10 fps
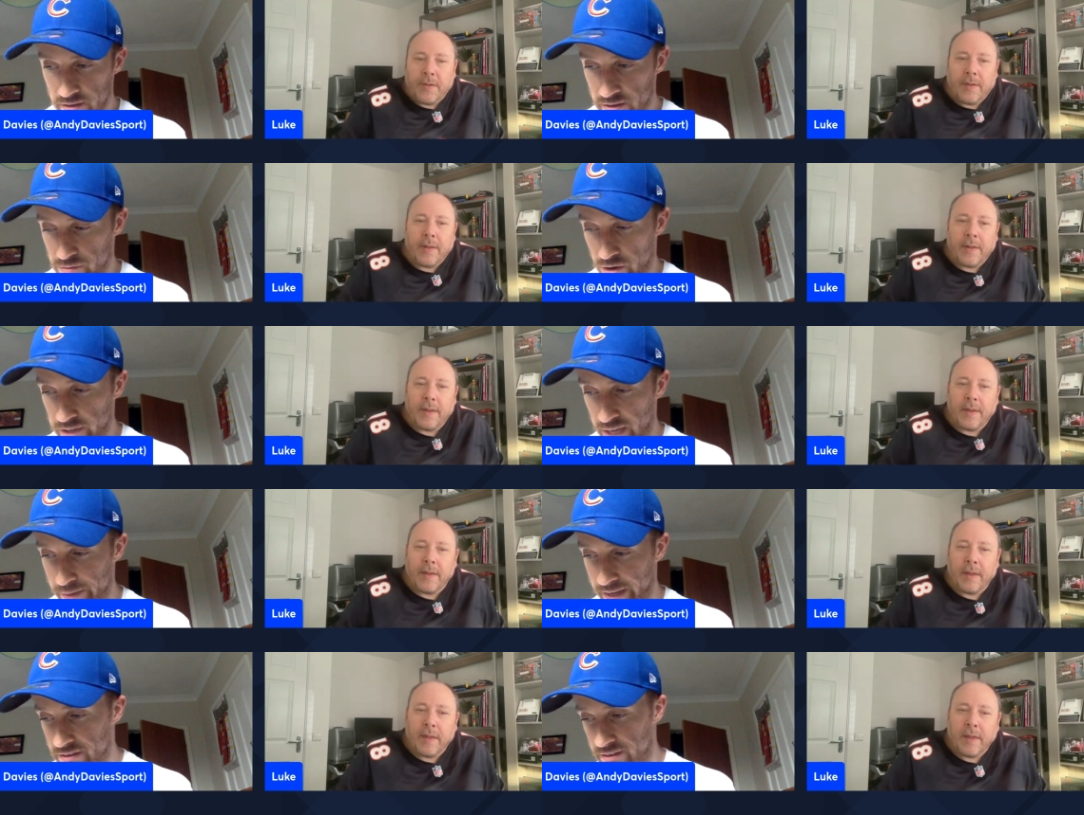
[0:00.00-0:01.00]
Speaker 1: to a road game
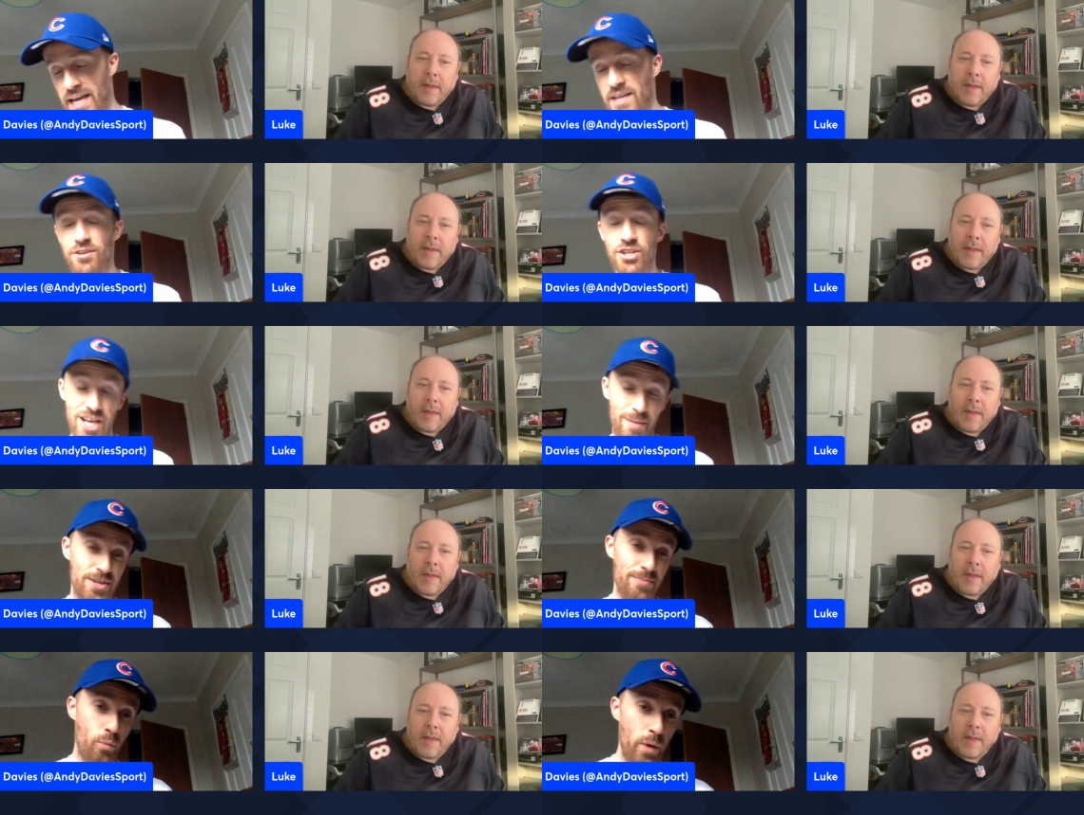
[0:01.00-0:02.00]
against the NFC
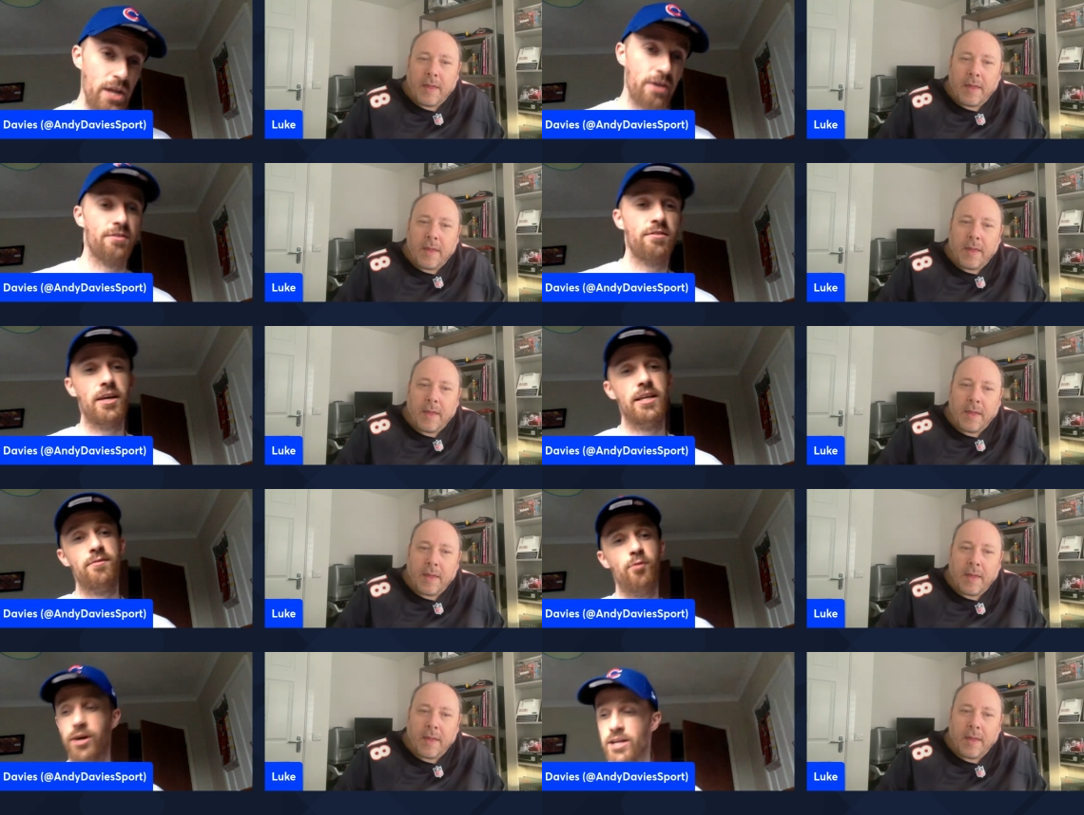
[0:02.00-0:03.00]
Championship winners in the
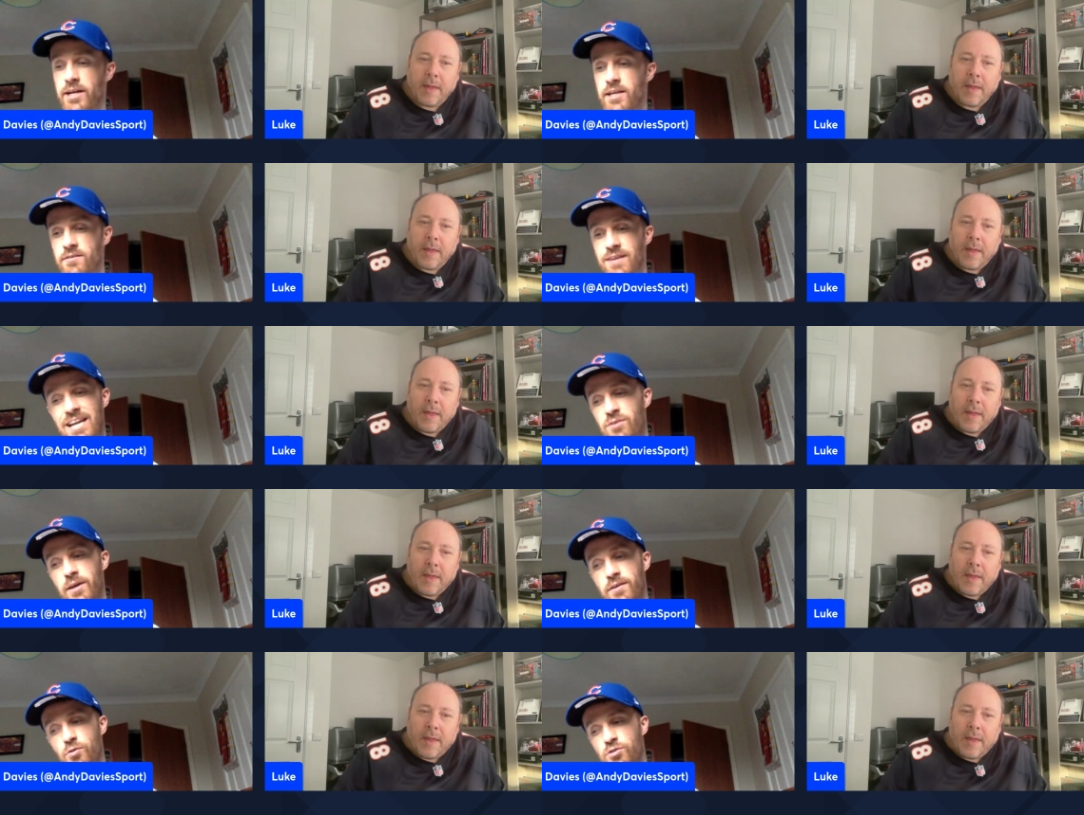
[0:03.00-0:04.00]
49ers in
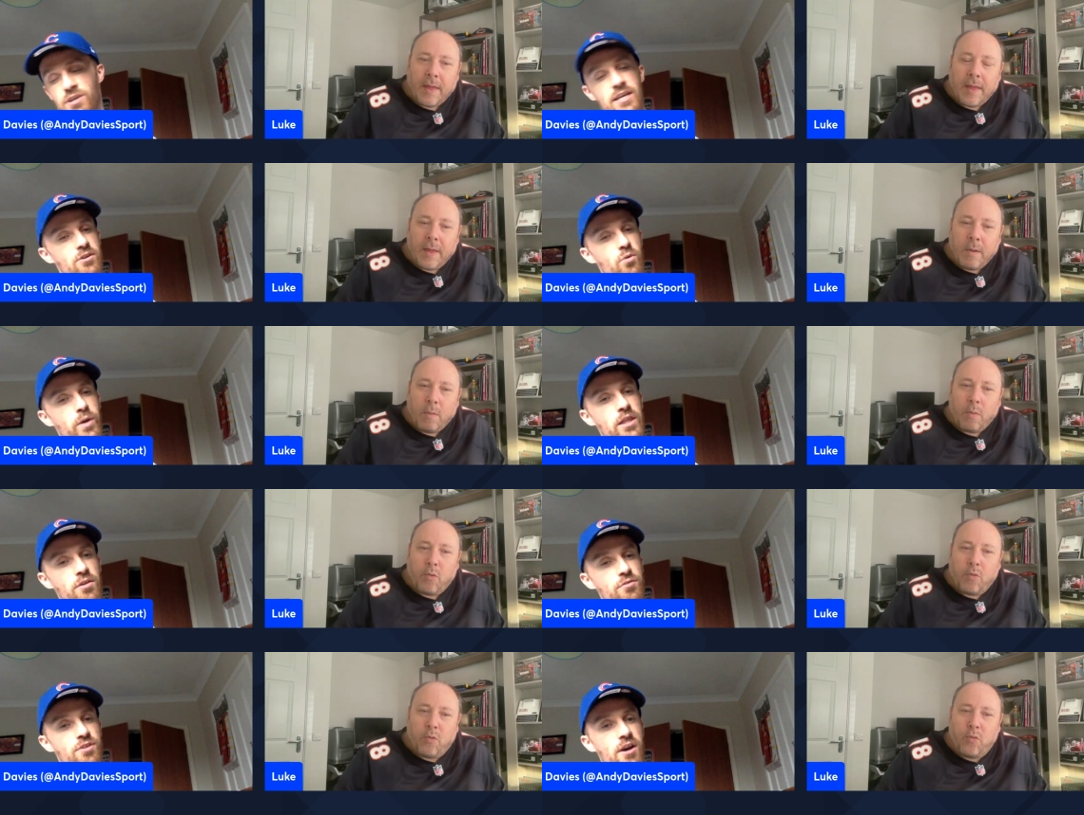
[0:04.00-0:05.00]
week 14, win,
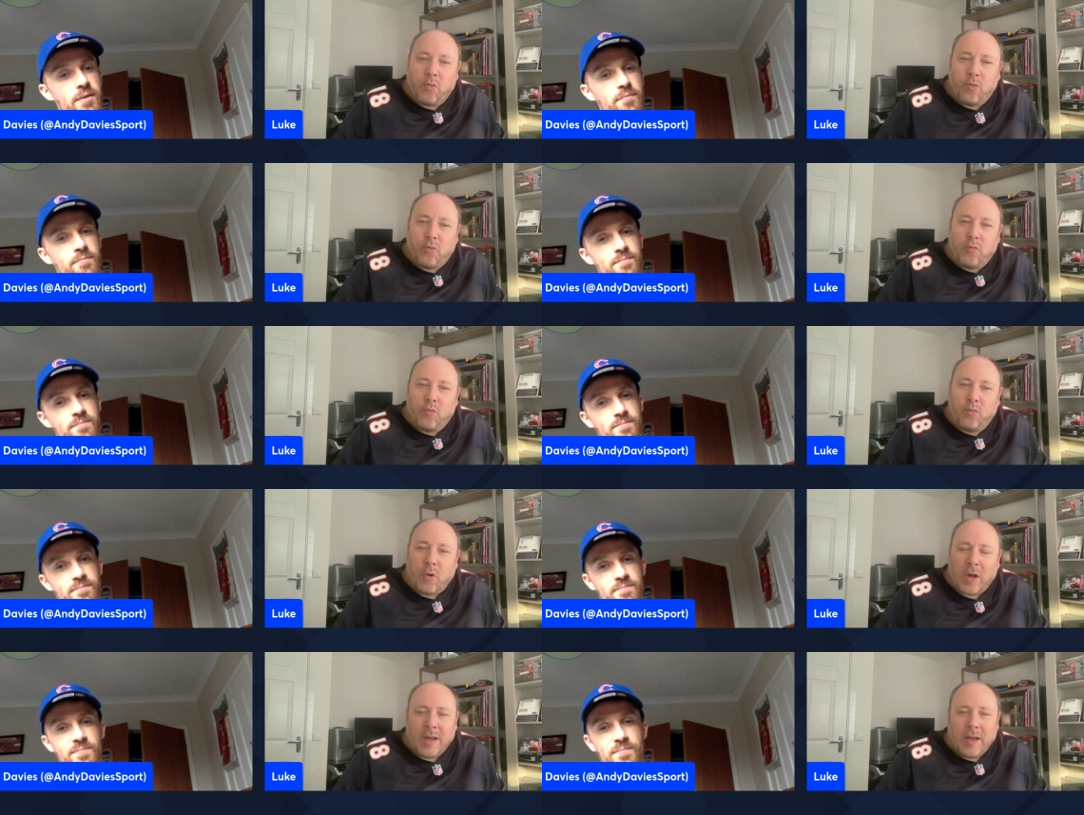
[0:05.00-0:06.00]
loss, or tie.
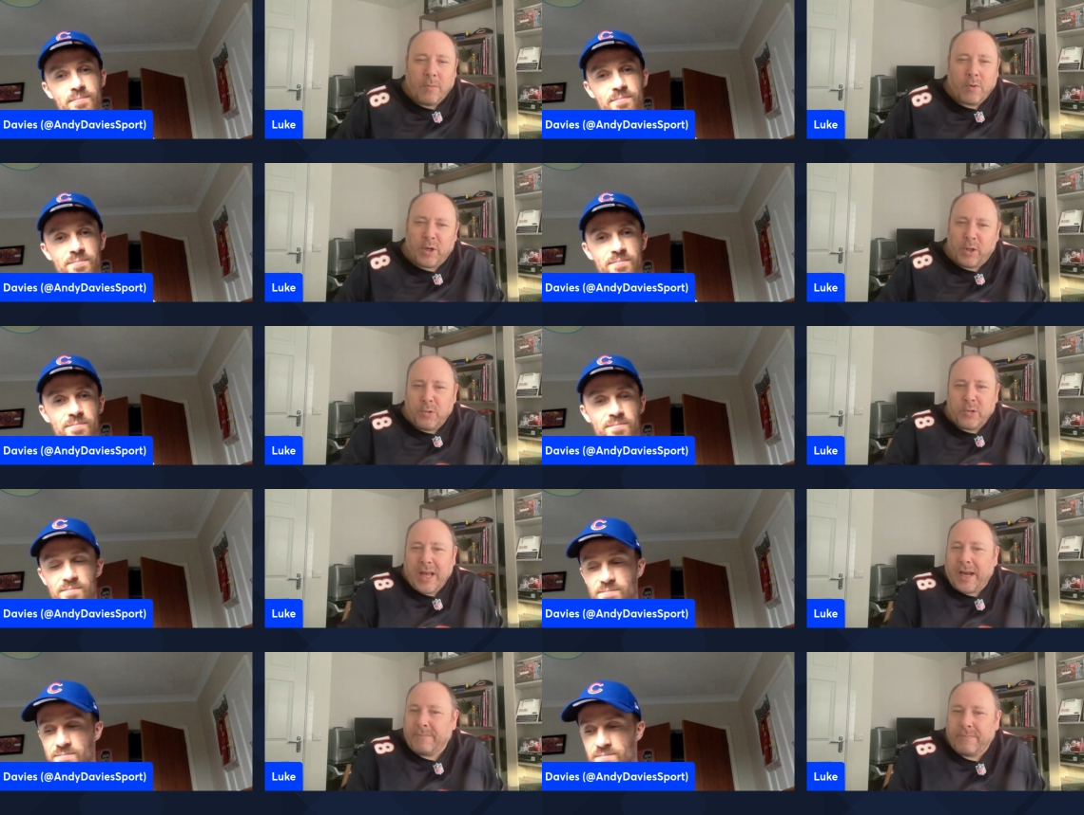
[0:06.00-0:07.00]
Speaker 2: We're going to lose
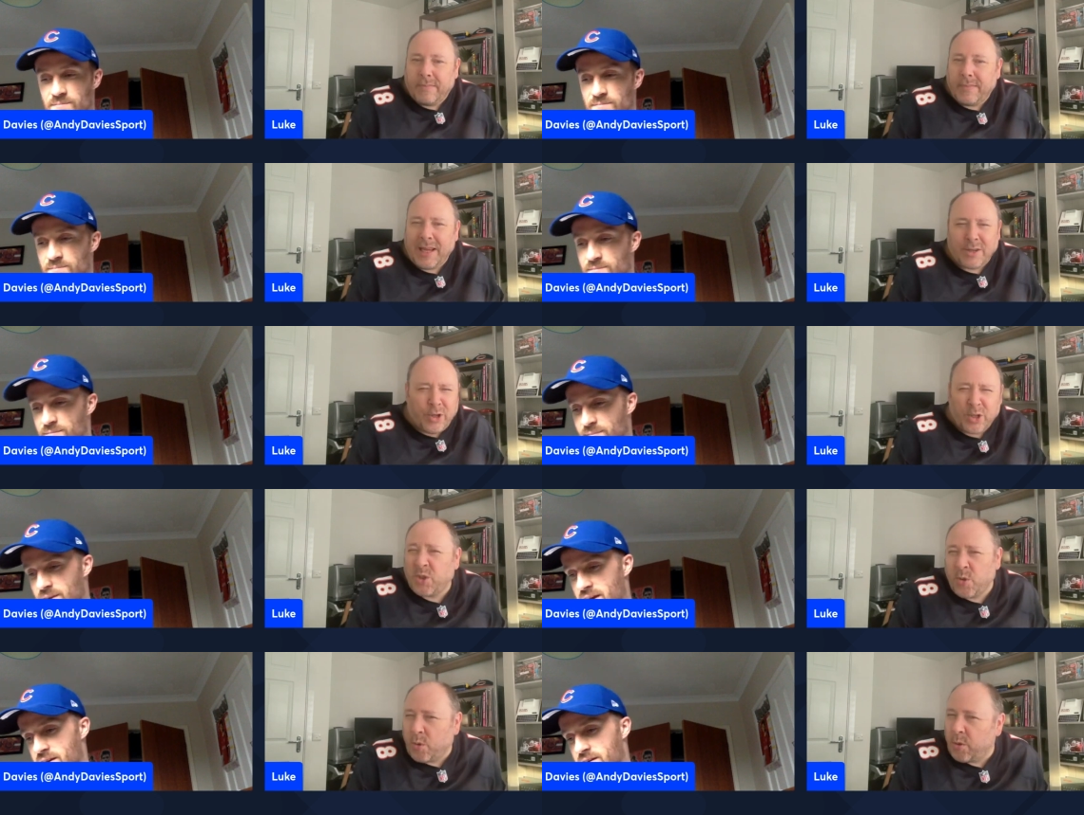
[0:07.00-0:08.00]
that. They are just
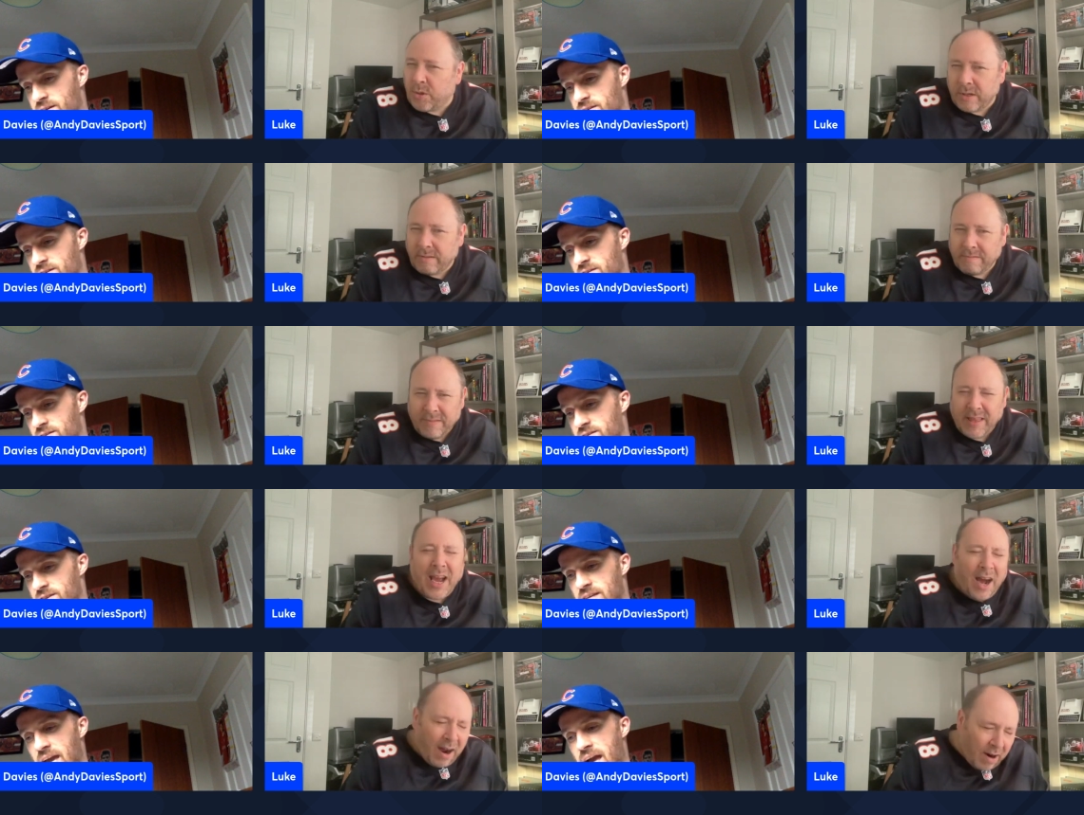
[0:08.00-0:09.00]
too good. They
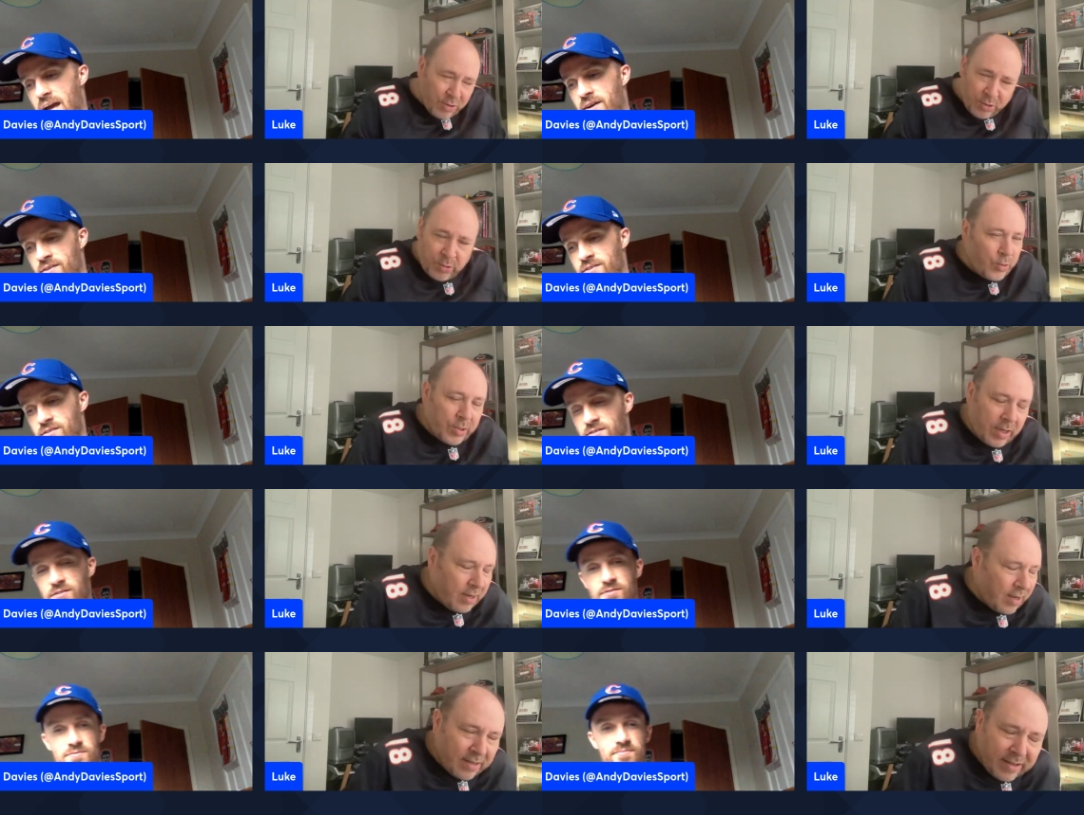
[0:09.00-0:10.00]
are too good. And,
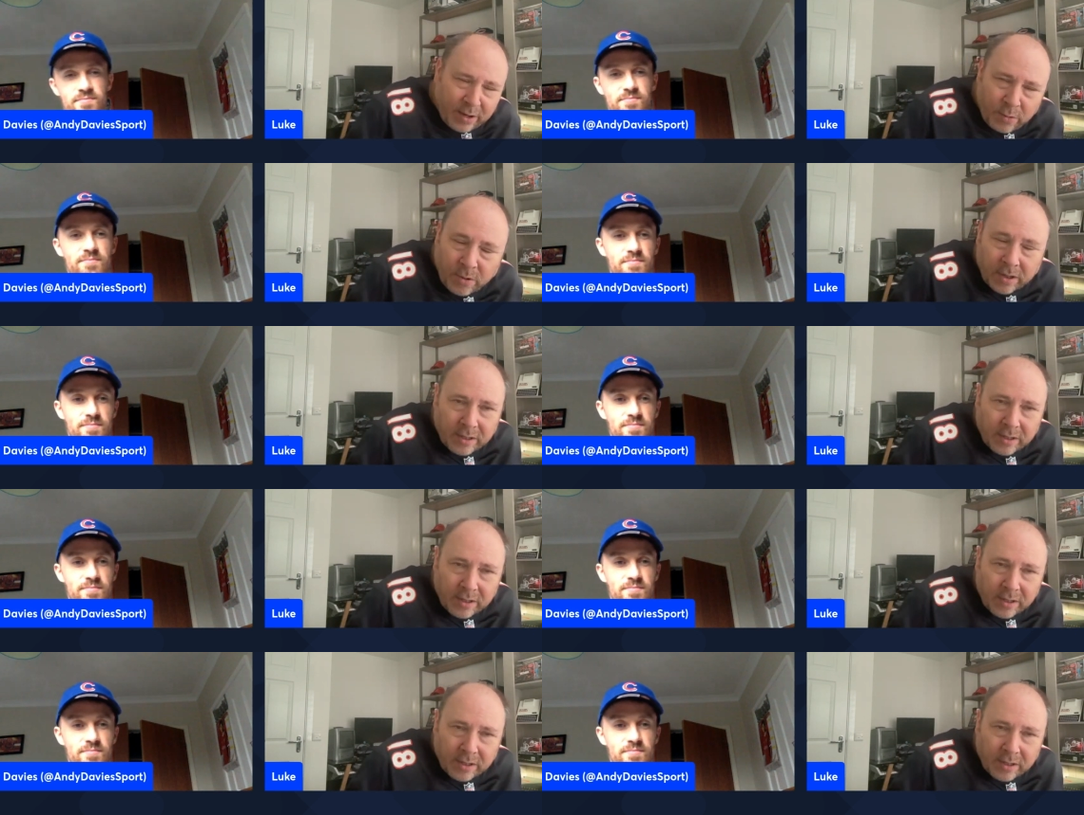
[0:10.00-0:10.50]
and you know,